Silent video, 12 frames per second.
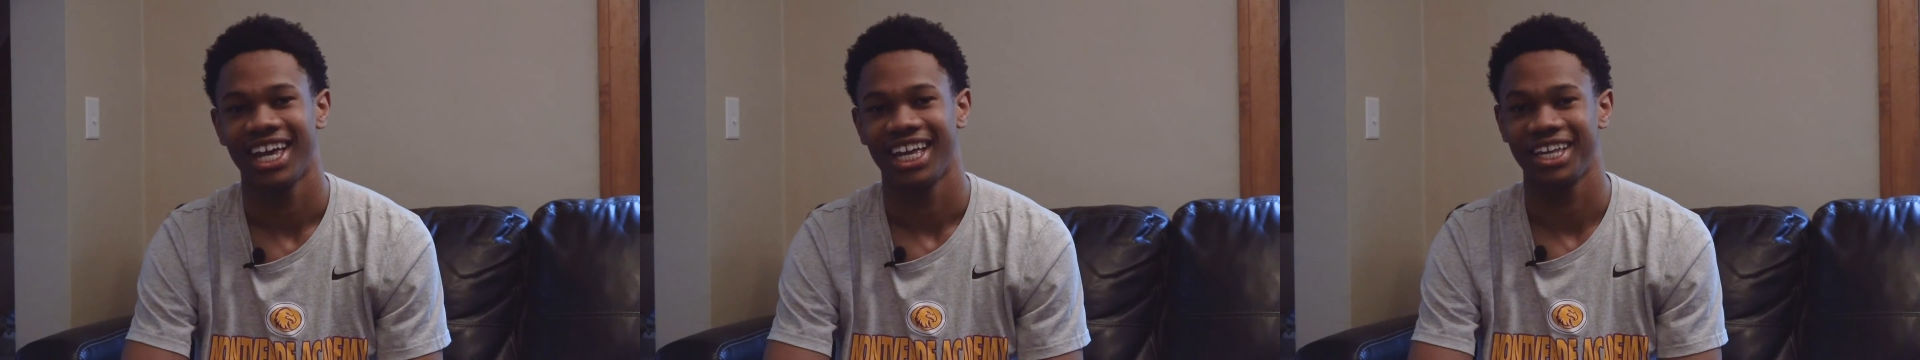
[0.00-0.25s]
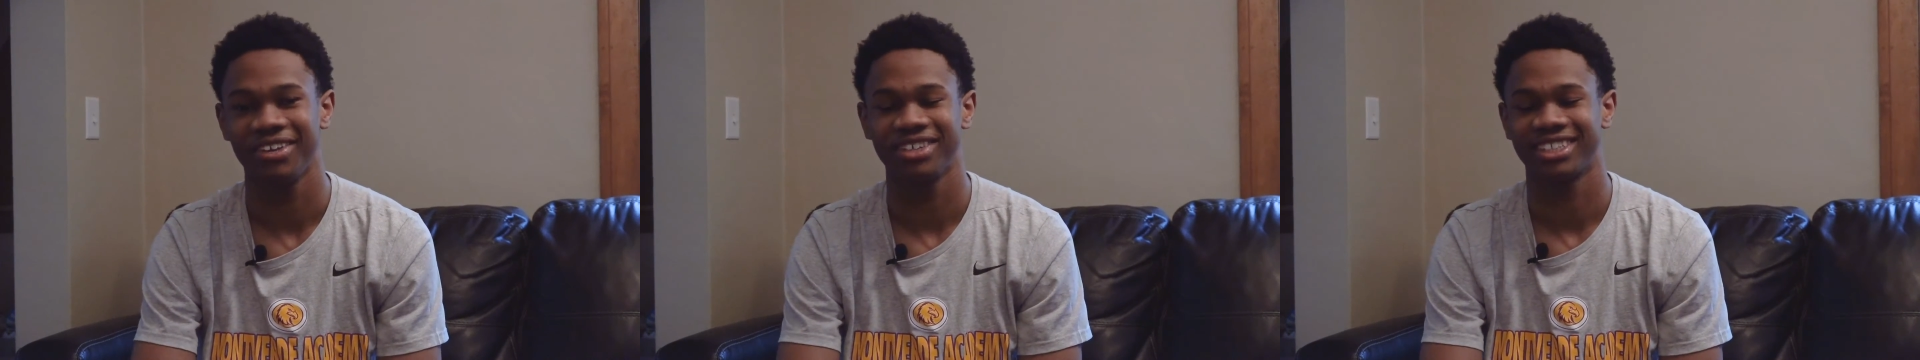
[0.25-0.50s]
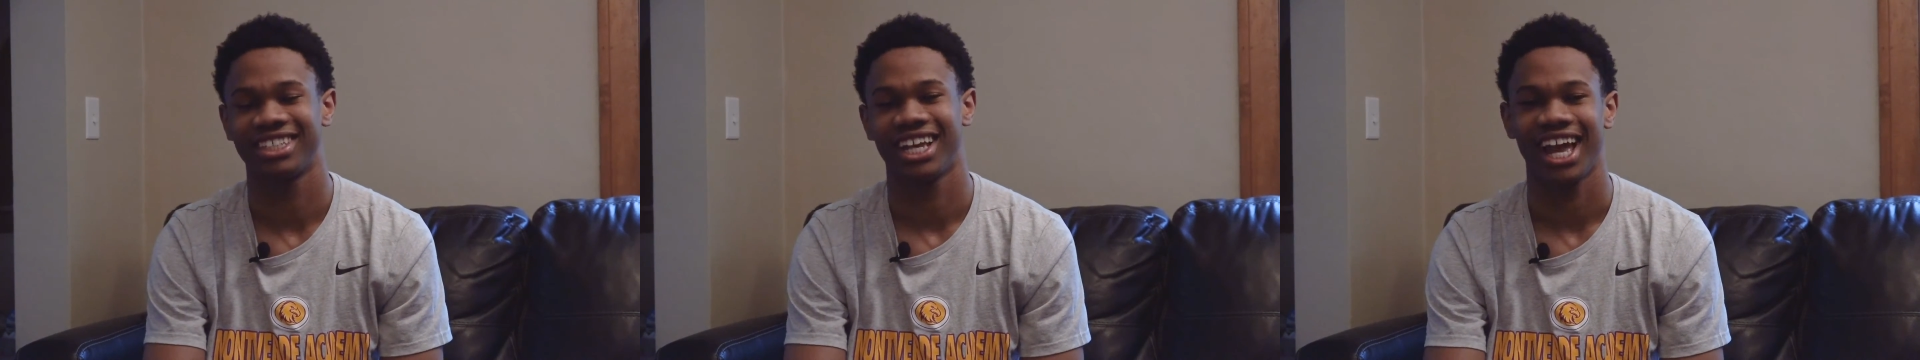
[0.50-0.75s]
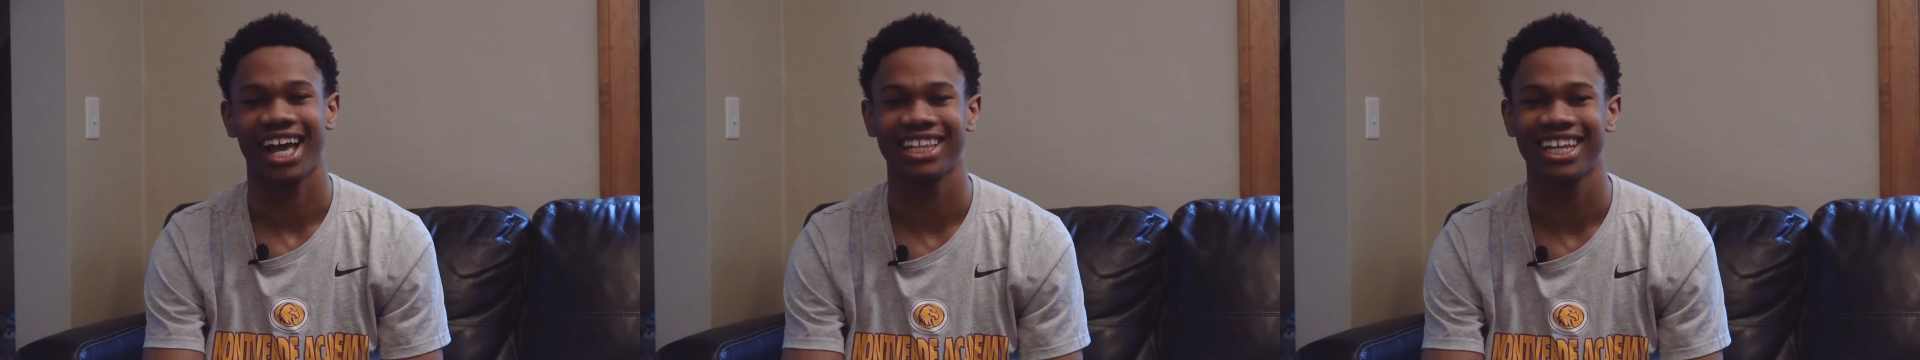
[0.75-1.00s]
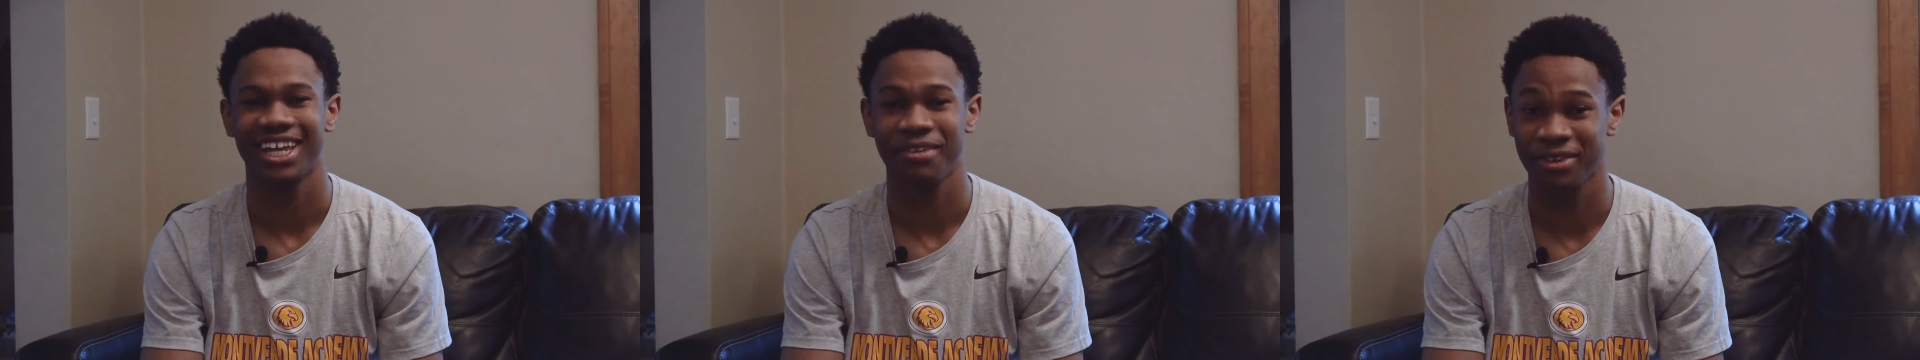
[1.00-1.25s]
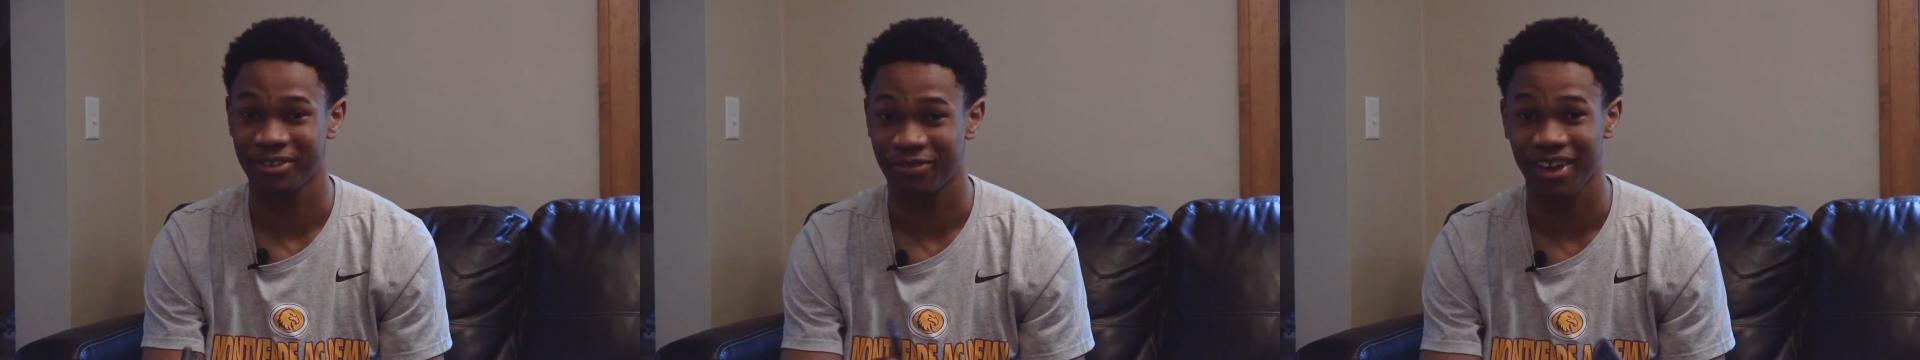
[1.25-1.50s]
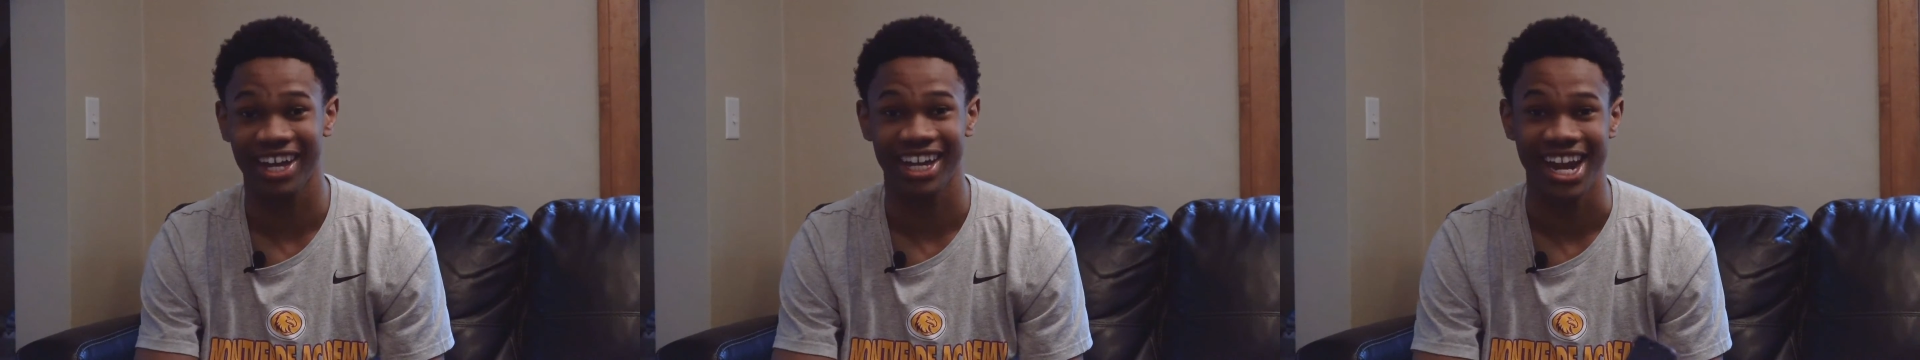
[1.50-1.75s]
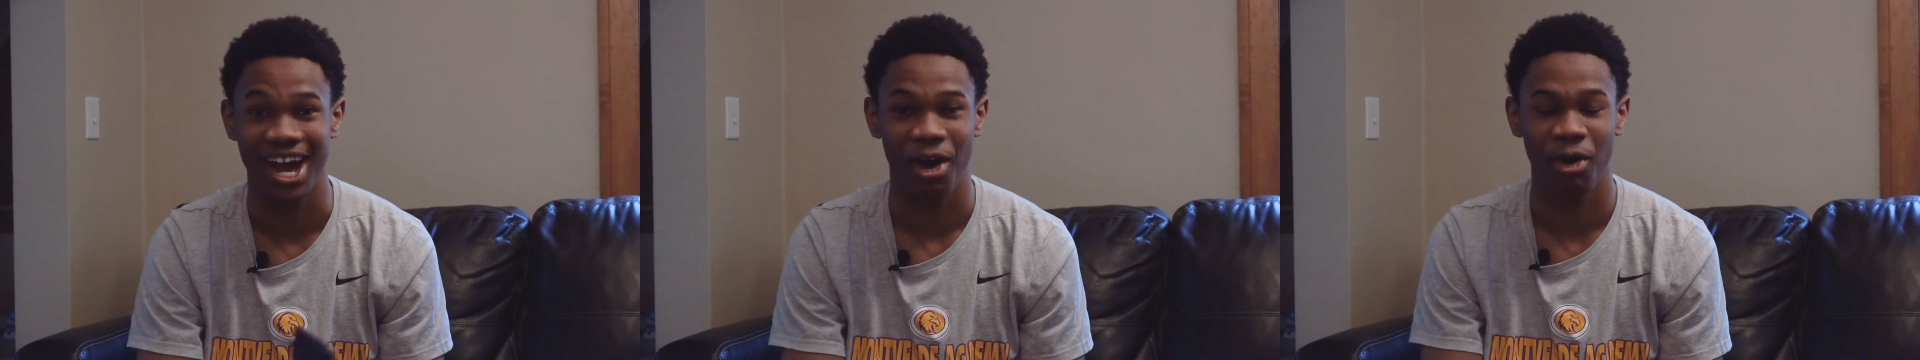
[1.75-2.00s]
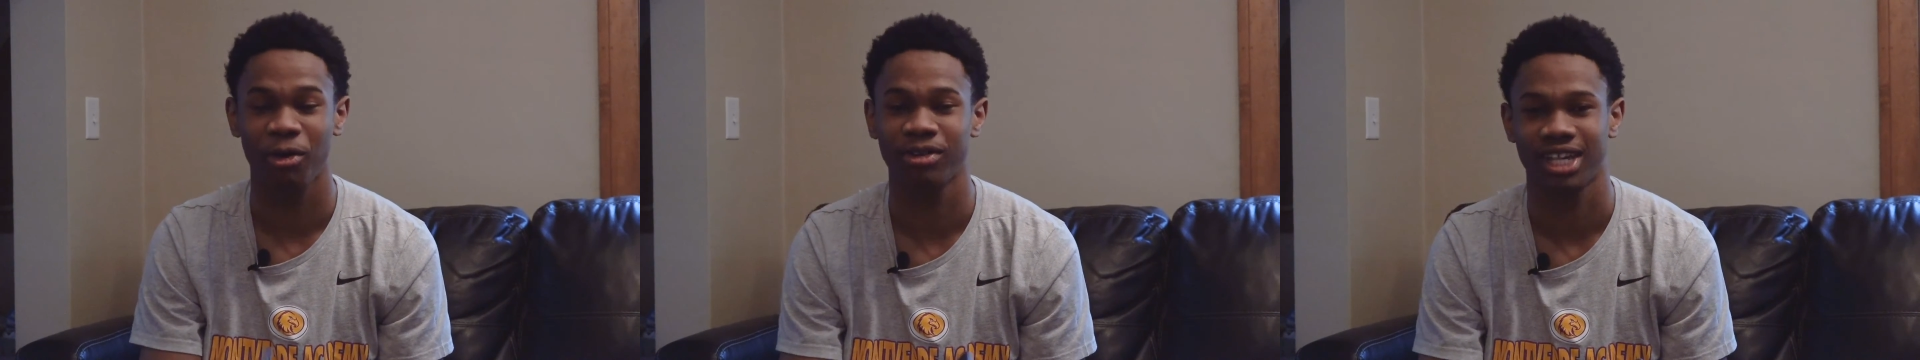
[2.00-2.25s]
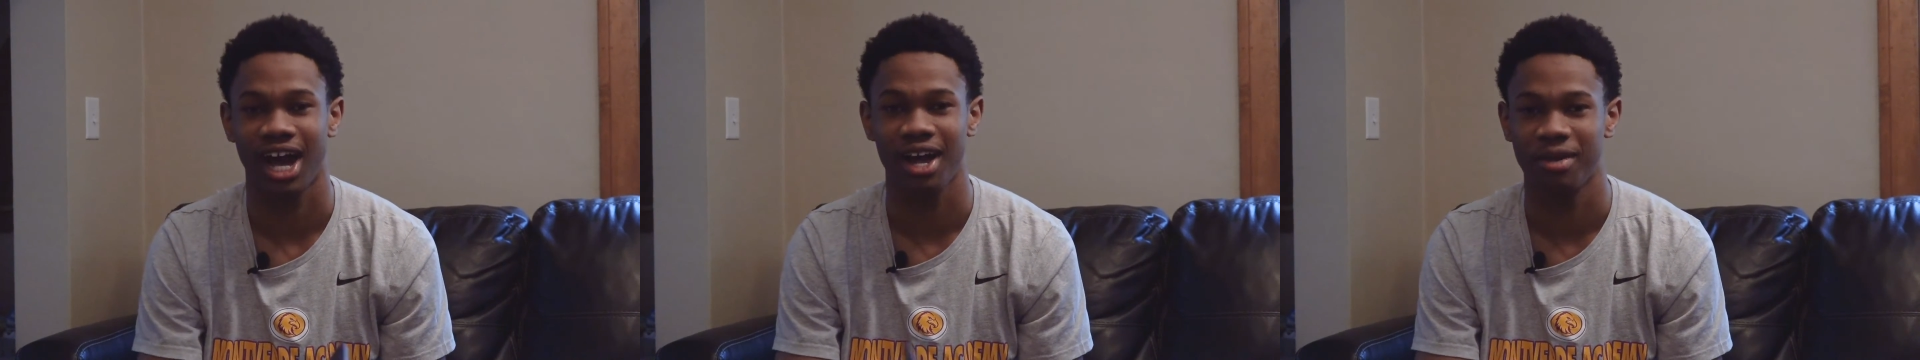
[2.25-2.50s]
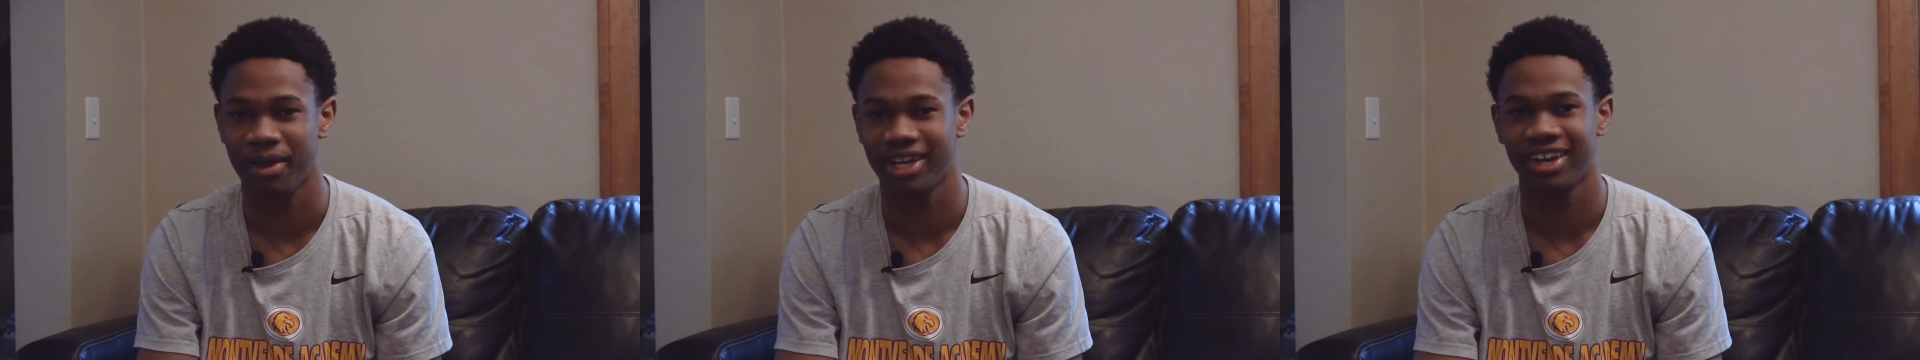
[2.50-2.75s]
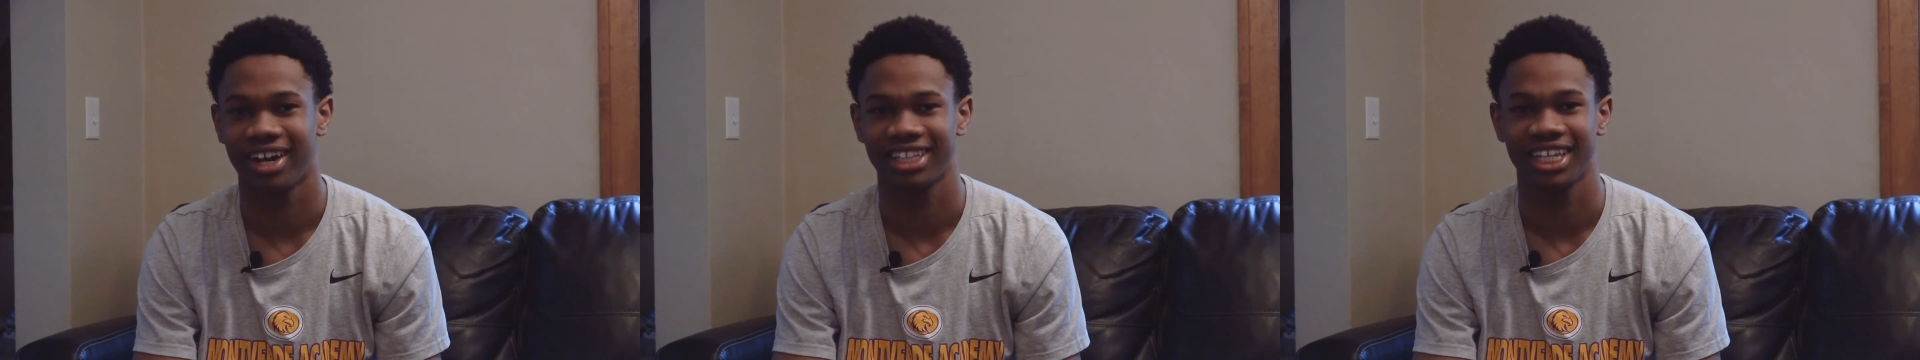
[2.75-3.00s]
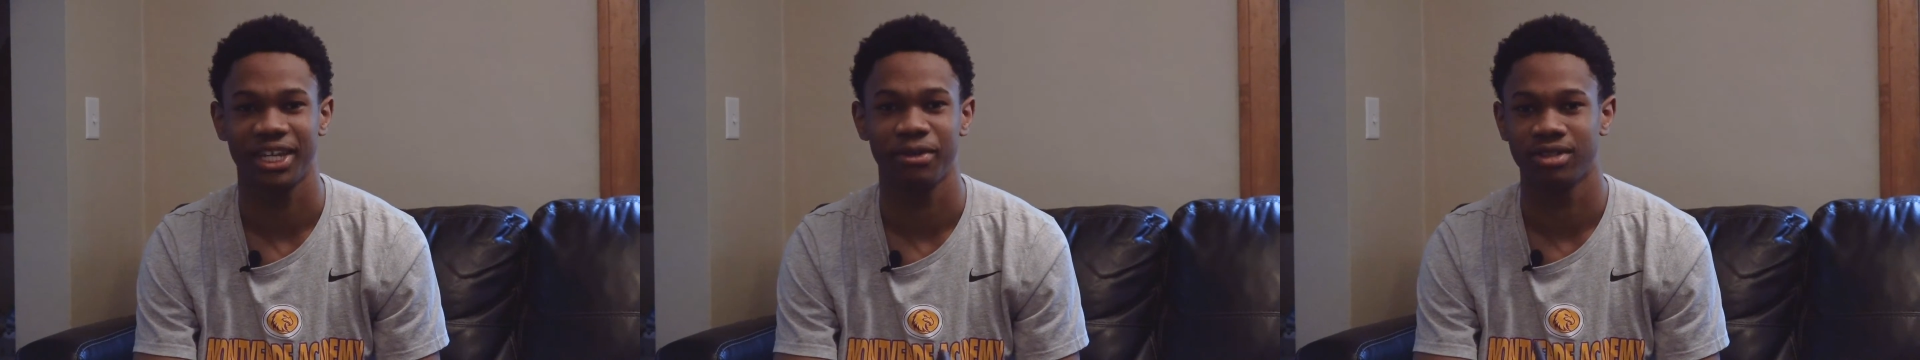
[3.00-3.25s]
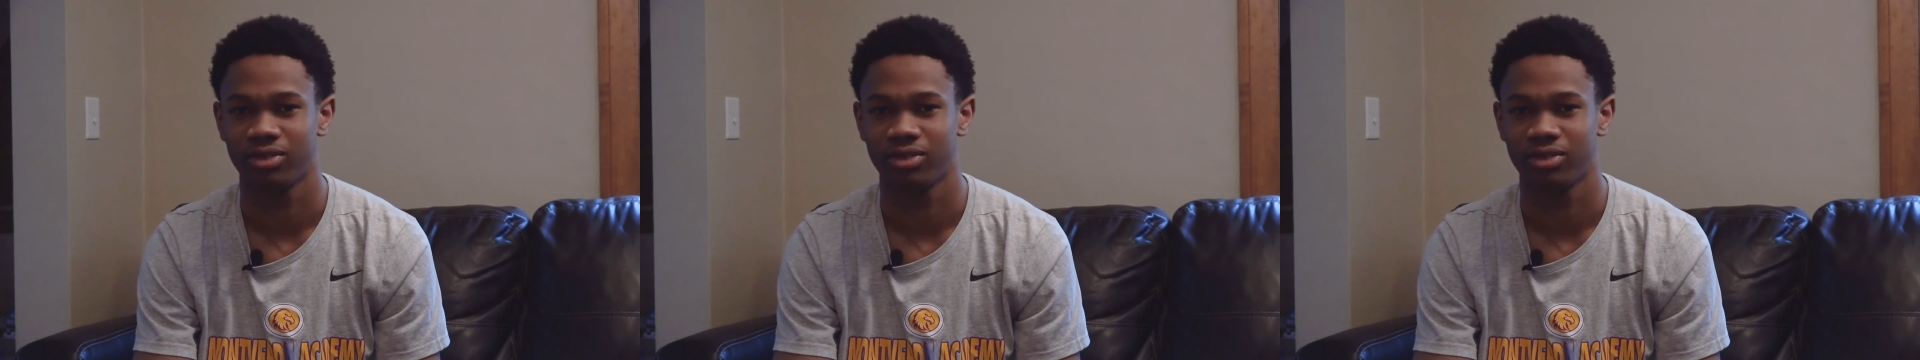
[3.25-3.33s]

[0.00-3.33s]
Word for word: He was, I think he was faking that whole time to make y'all think he was